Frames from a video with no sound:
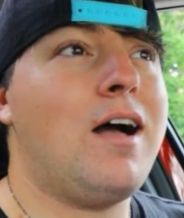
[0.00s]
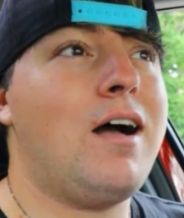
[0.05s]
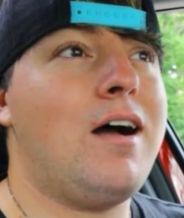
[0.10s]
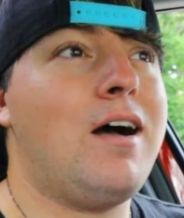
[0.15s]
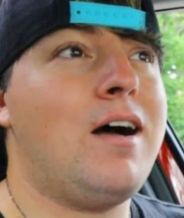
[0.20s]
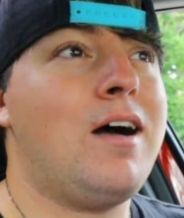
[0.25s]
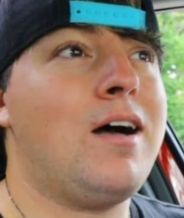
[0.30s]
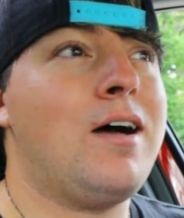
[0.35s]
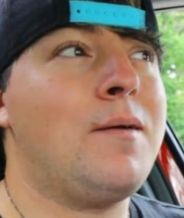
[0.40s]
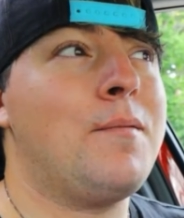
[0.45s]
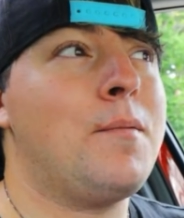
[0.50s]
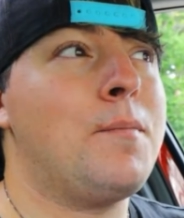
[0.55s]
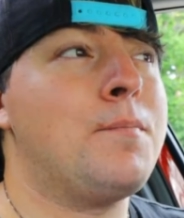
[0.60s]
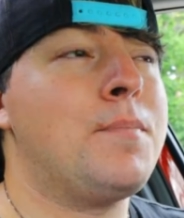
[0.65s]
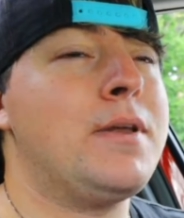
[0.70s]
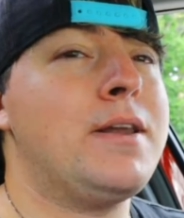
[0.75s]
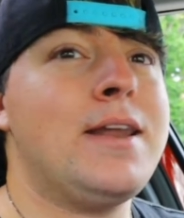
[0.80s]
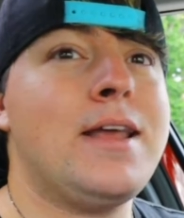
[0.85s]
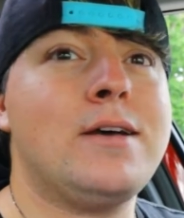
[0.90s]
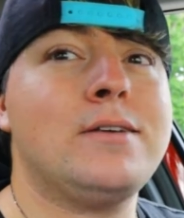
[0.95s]

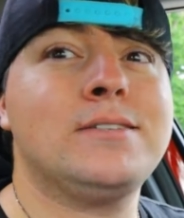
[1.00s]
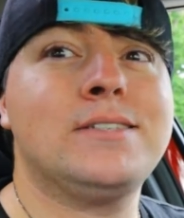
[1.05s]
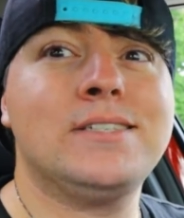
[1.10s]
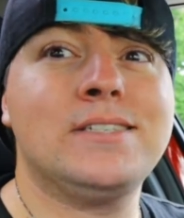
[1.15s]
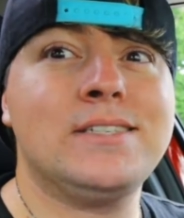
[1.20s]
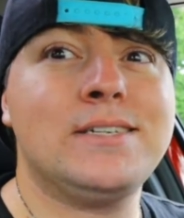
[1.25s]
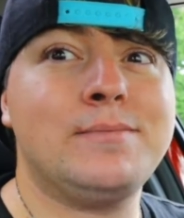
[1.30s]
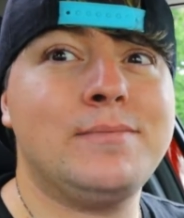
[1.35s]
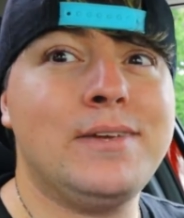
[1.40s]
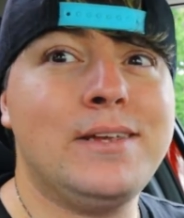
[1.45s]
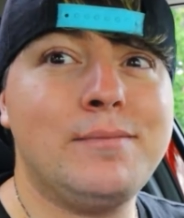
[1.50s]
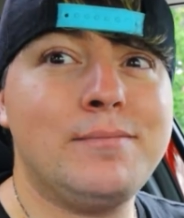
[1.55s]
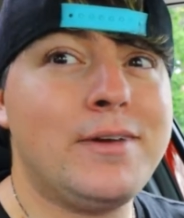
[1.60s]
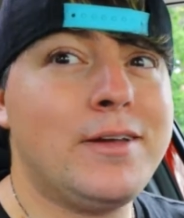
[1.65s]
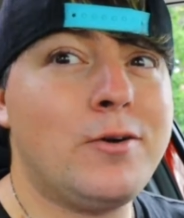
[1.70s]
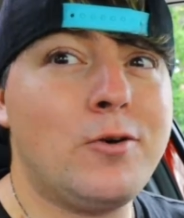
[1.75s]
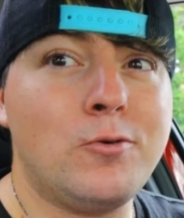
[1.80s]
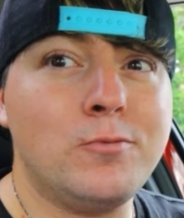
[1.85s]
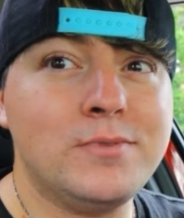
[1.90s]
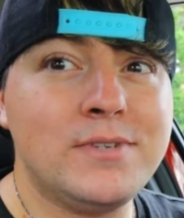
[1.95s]
But now, since I'm in
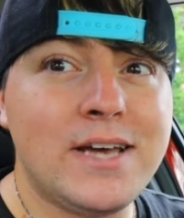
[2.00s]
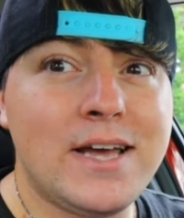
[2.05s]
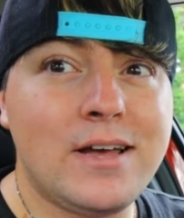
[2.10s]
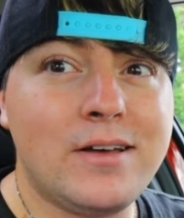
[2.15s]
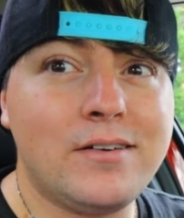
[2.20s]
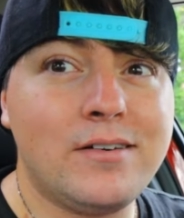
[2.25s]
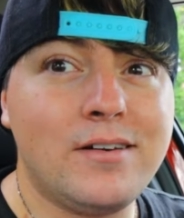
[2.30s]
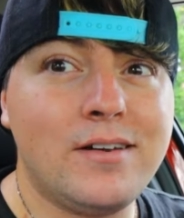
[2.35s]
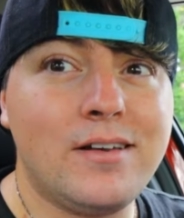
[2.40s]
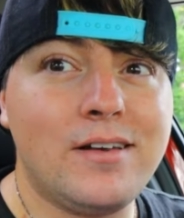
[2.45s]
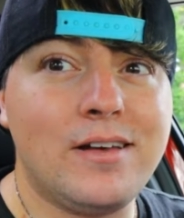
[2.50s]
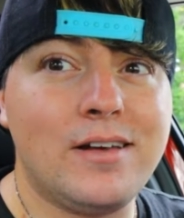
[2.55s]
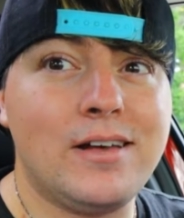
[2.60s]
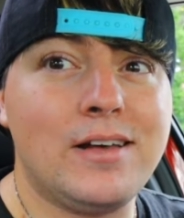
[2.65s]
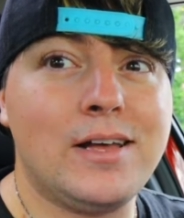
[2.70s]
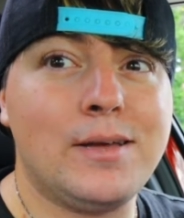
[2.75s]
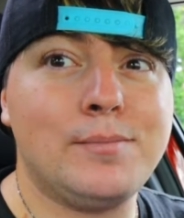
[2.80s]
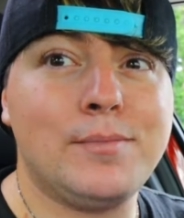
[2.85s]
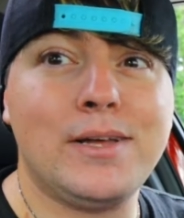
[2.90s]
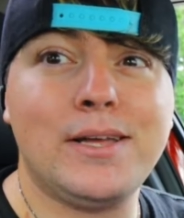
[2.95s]
my hometown,
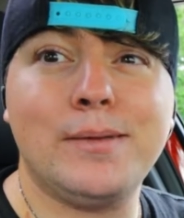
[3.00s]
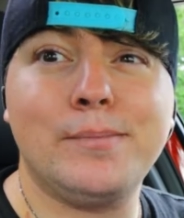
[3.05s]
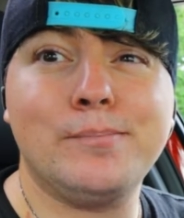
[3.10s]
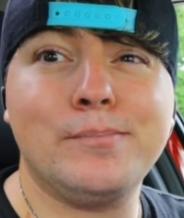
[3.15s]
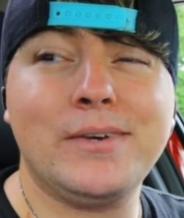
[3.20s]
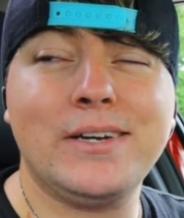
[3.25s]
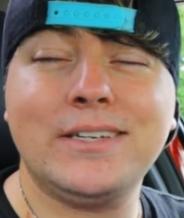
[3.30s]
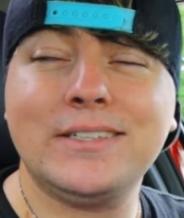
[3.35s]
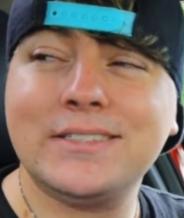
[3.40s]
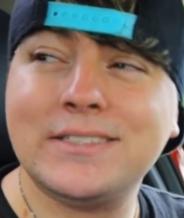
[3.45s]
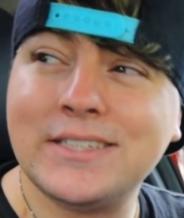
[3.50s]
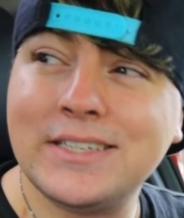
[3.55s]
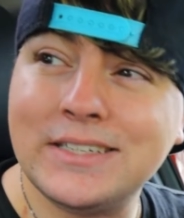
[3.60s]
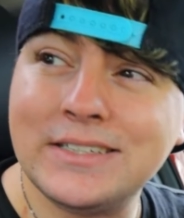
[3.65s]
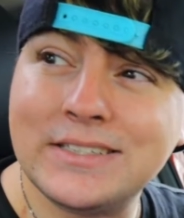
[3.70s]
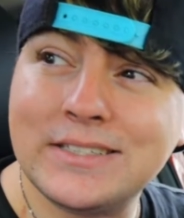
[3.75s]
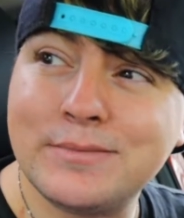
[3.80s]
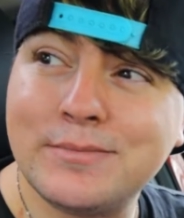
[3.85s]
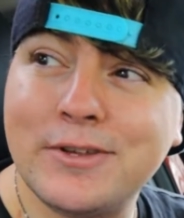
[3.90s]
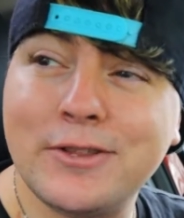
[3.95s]
I might
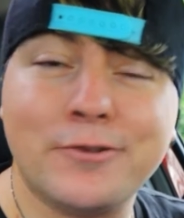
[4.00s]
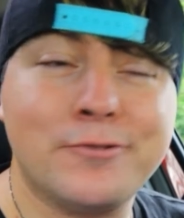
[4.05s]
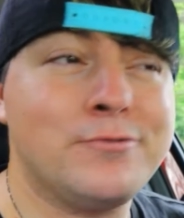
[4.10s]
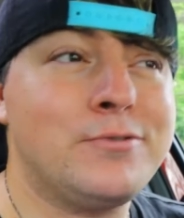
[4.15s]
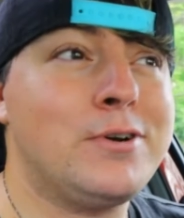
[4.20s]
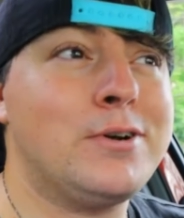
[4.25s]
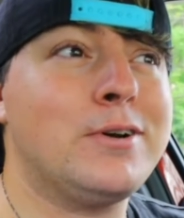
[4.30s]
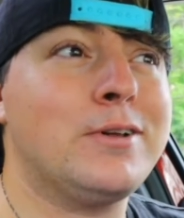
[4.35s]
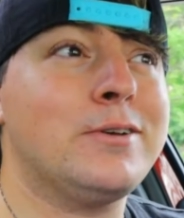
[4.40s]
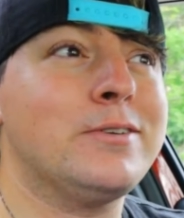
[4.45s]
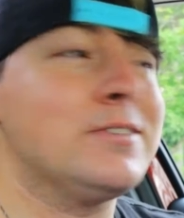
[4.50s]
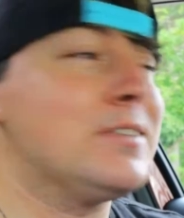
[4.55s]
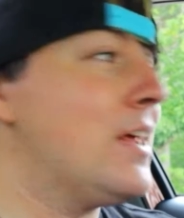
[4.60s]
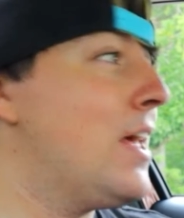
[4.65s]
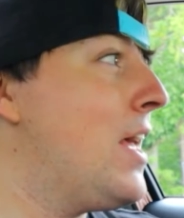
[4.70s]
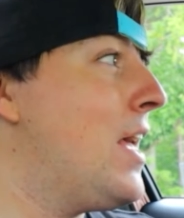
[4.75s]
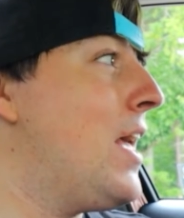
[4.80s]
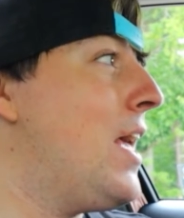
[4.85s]
take some other photos.